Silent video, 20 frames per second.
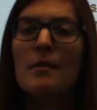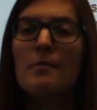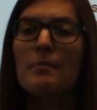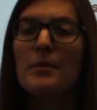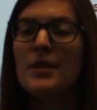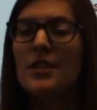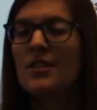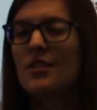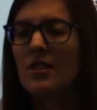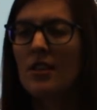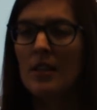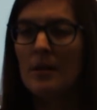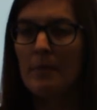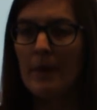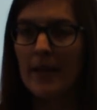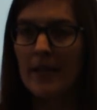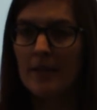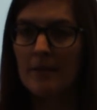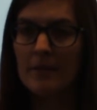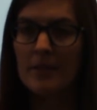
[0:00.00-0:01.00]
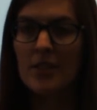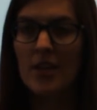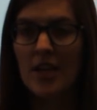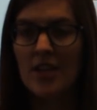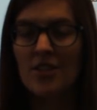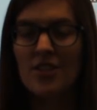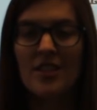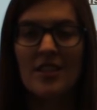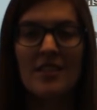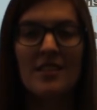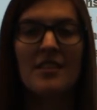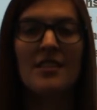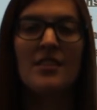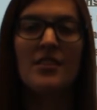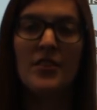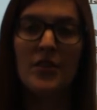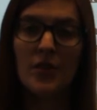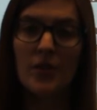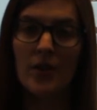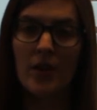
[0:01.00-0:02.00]
But the GDP change isn't
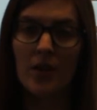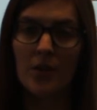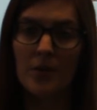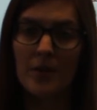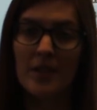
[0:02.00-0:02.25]
zero.